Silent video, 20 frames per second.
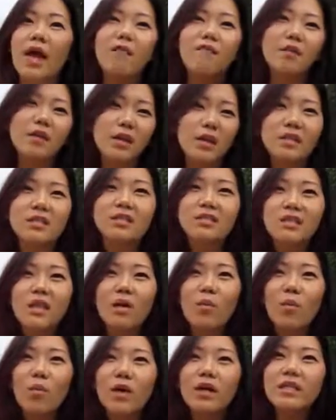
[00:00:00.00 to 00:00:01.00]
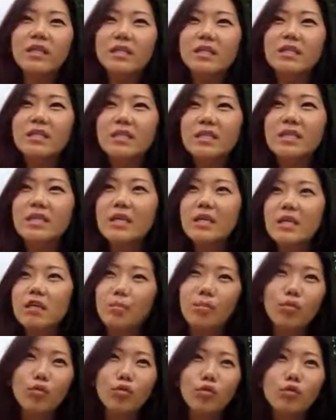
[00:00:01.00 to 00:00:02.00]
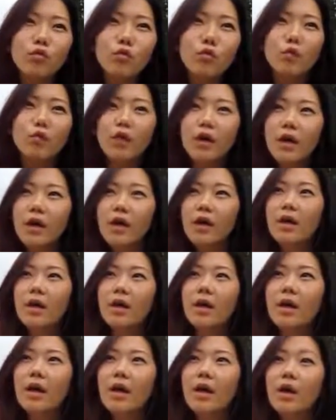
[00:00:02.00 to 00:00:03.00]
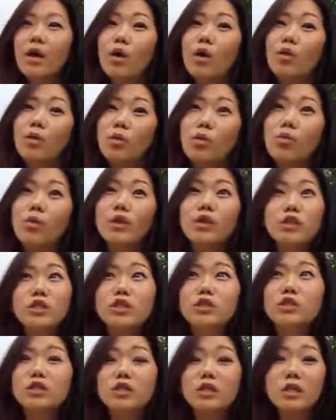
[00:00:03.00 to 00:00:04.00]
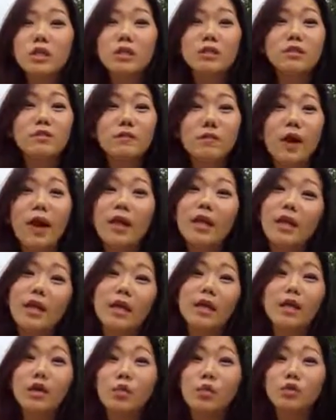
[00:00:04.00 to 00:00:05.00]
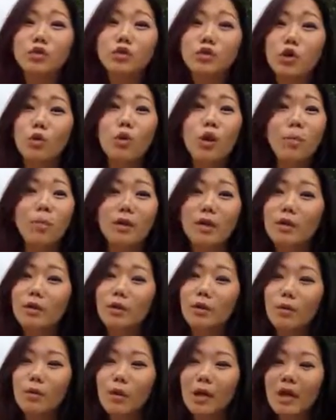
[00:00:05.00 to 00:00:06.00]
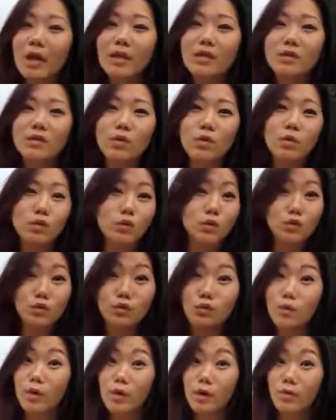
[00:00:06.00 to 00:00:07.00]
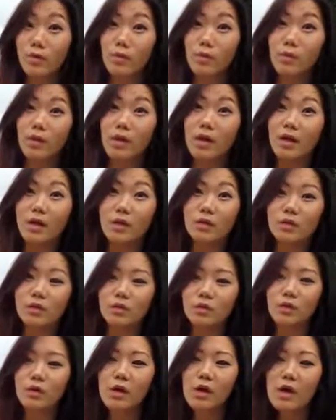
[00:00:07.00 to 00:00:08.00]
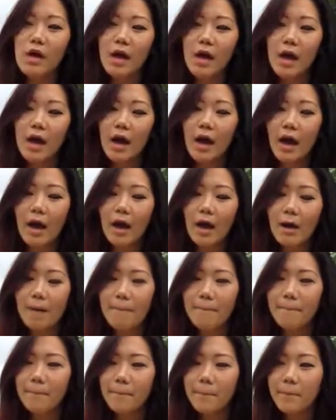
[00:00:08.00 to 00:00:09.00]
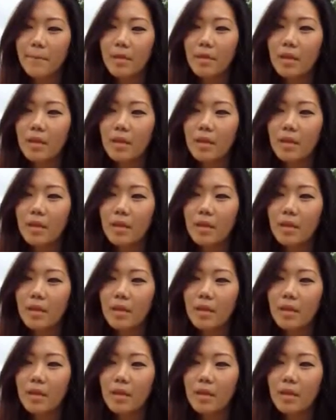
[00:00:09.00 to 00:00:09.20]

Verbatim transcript: evidence, they want to see the proof, which is fine. Like, he will show up either way, so we'll do whatever we gotta do. Um,